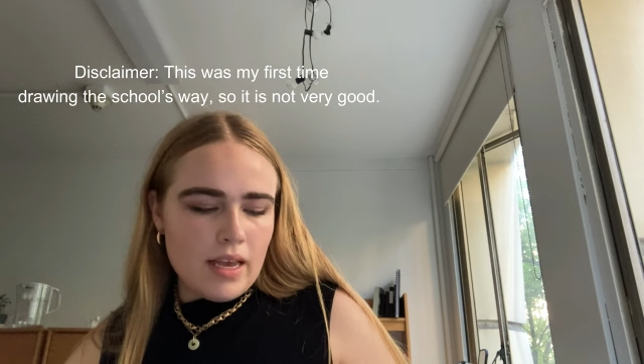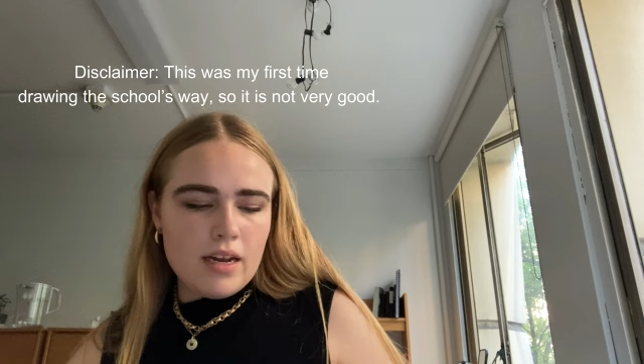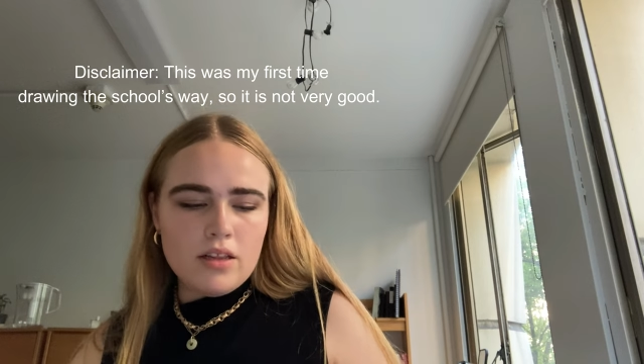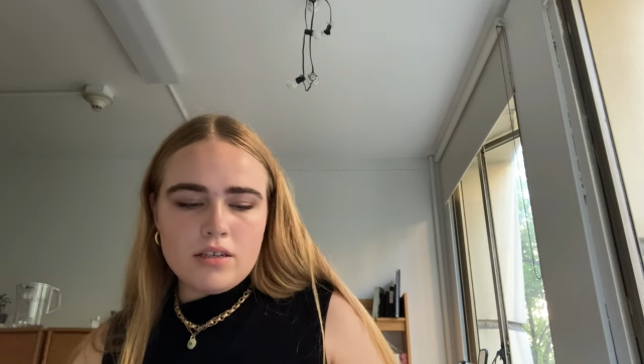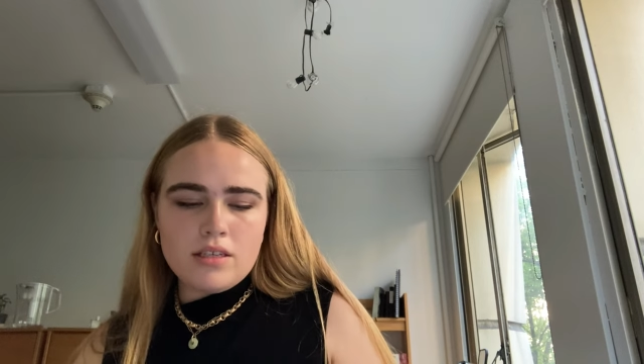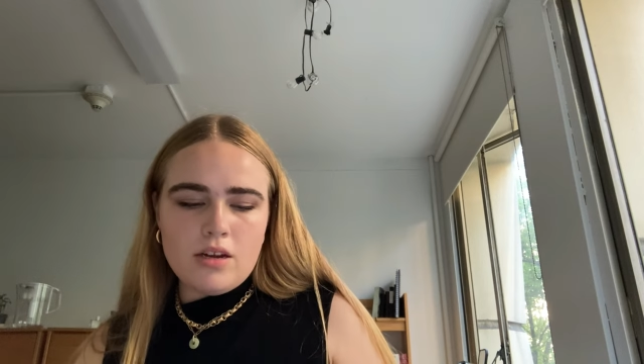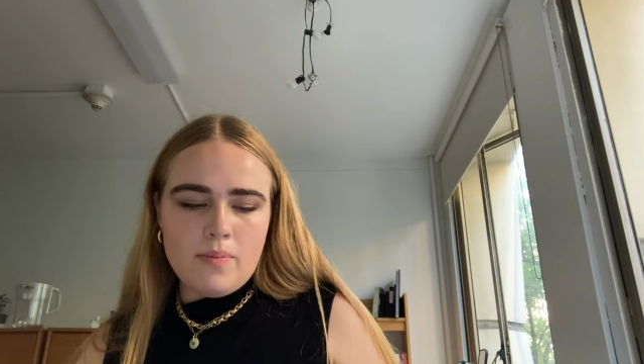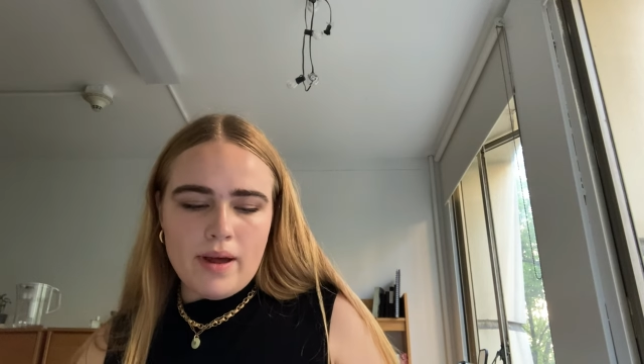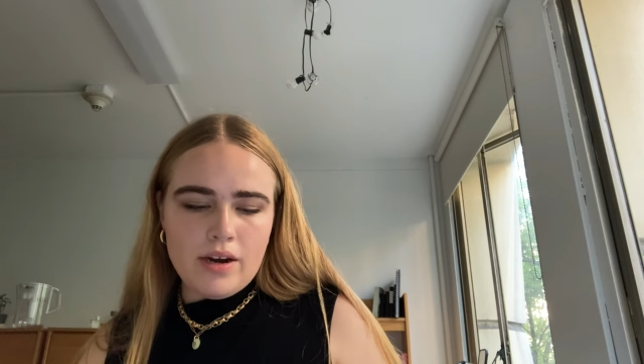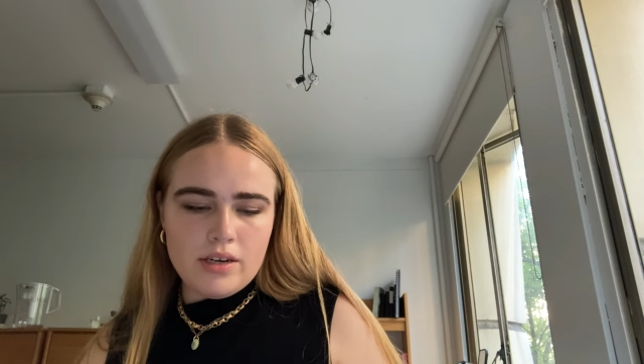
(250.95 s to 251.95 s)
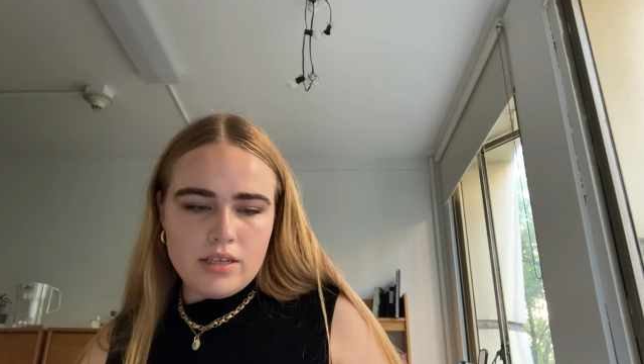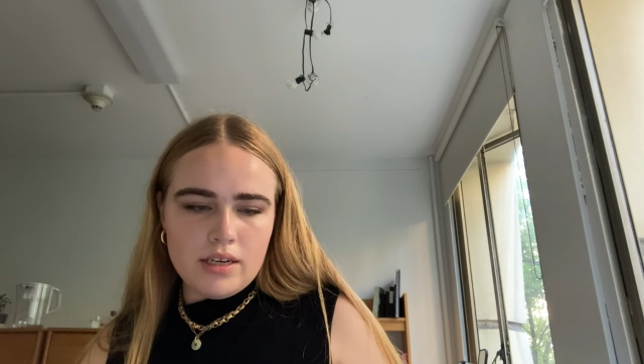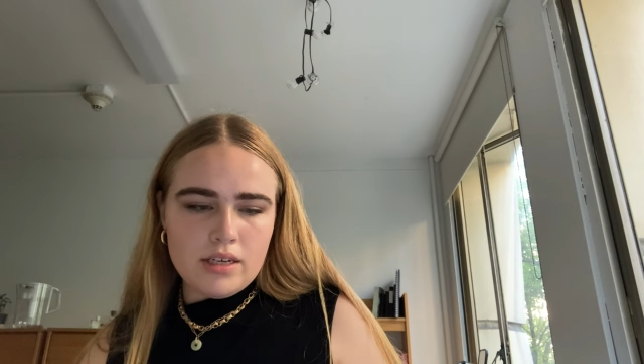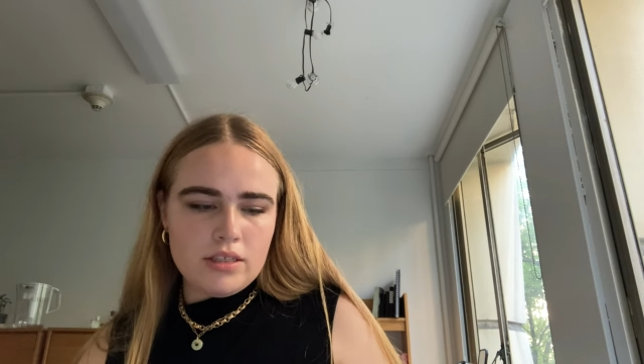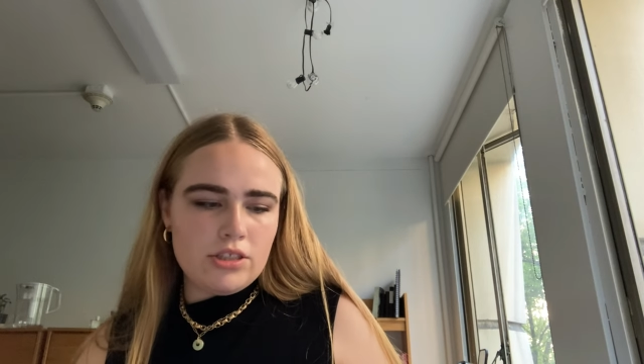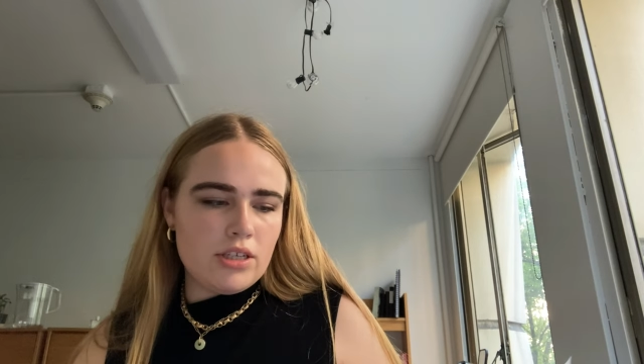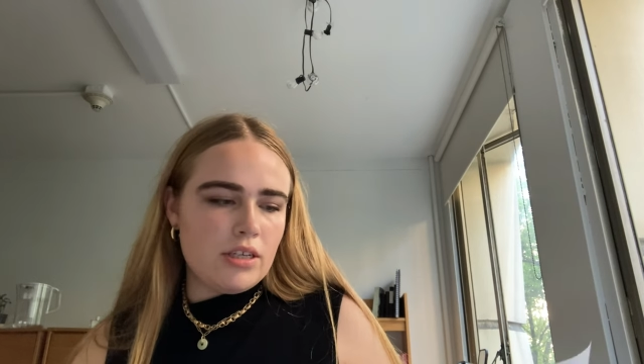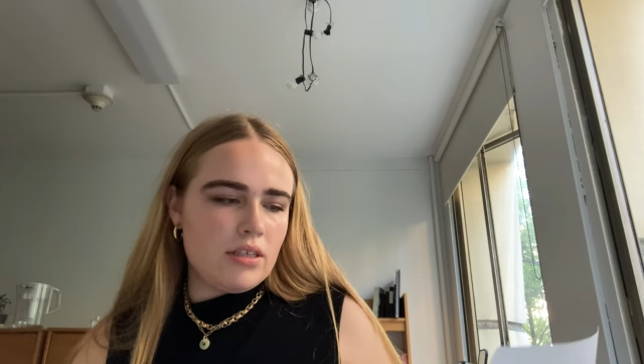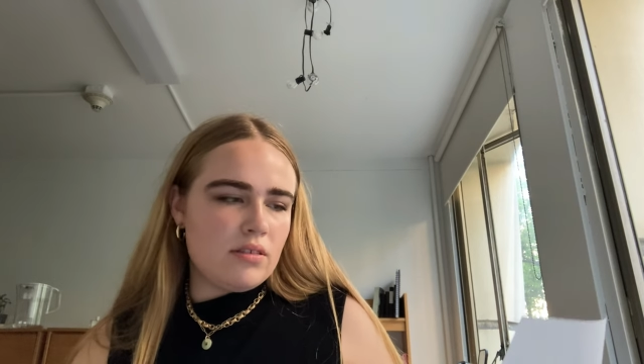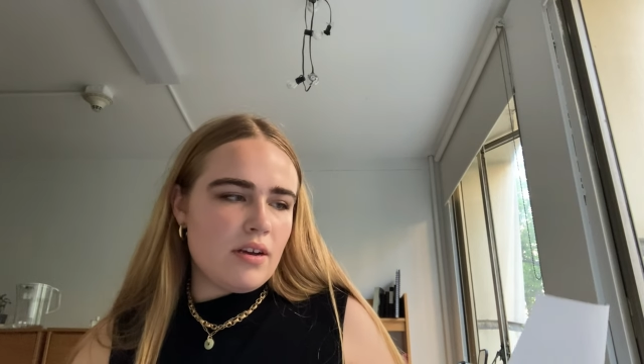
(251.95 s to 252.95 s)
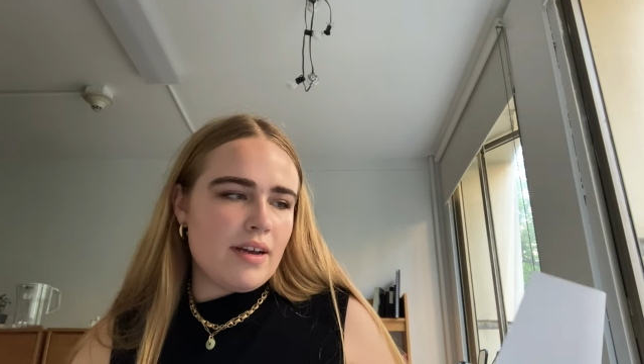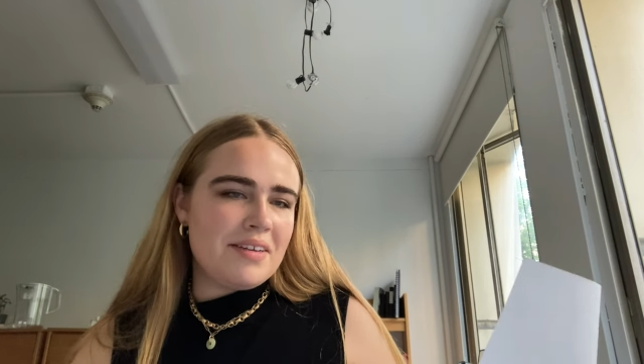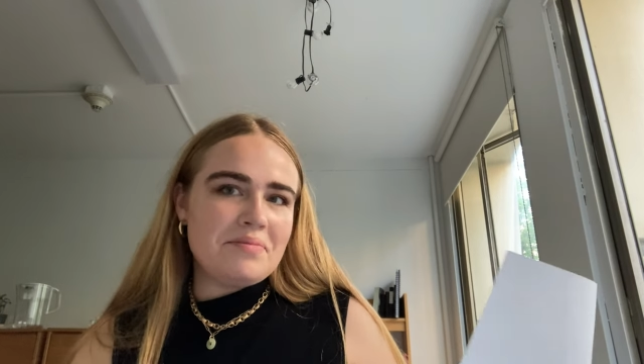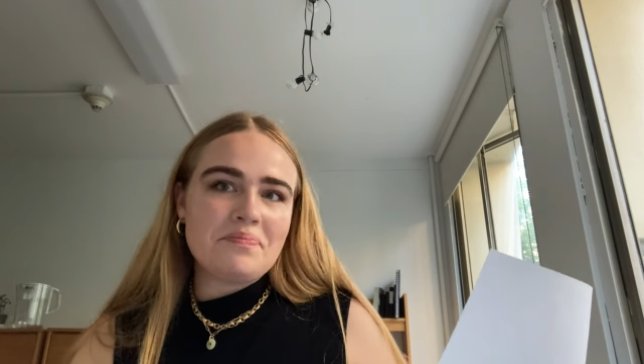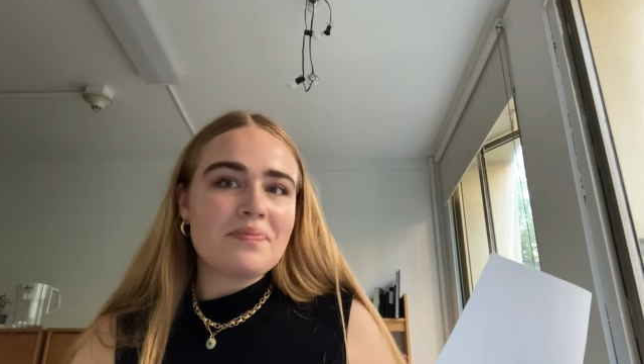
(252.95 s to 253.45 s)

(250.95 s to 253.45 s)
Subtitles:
And it looks a little better, so I can show you. Okay.